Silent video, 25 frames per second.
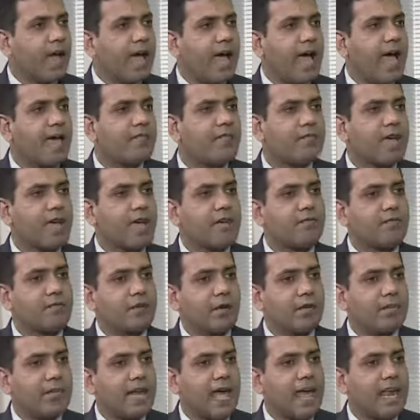And then
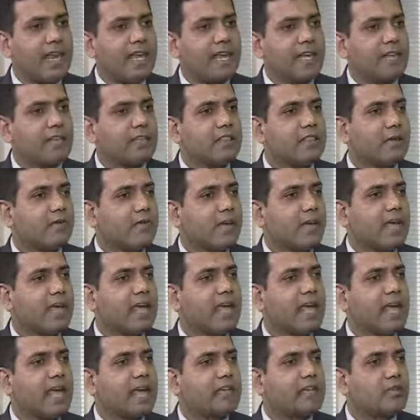from Delhi, the
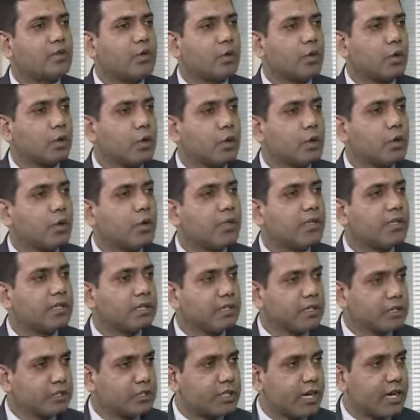vehicle has to go to
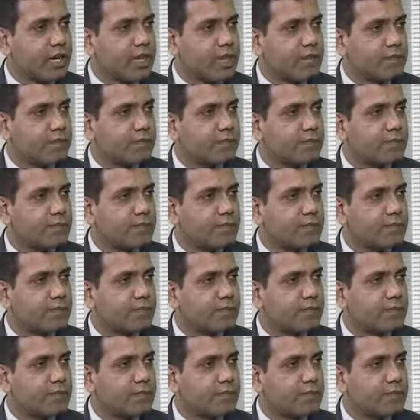Chennai.